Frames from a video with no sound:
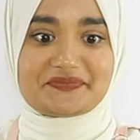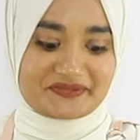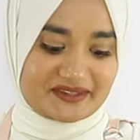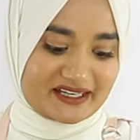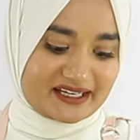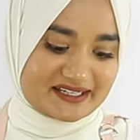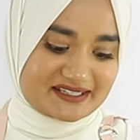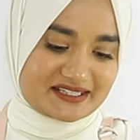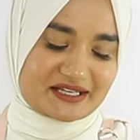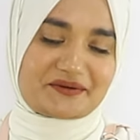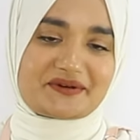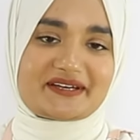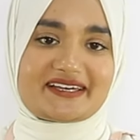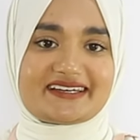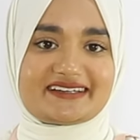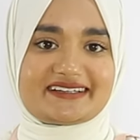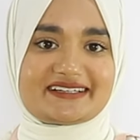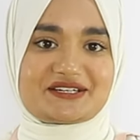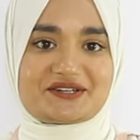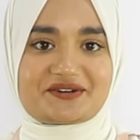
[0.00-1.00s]
Now let's go
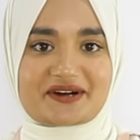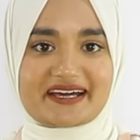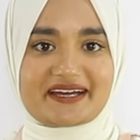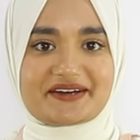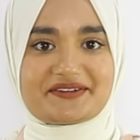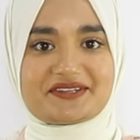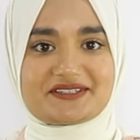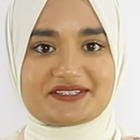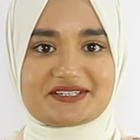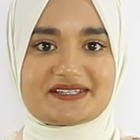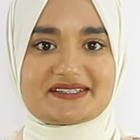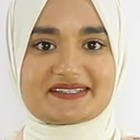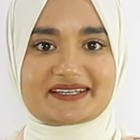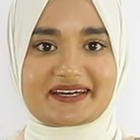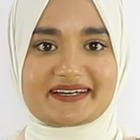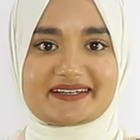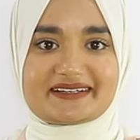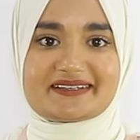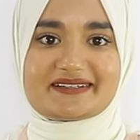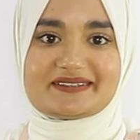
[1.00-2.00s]
ahead and try out the
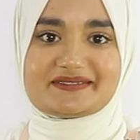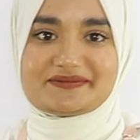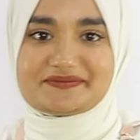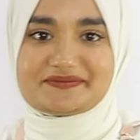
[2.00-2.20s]
cheesecake.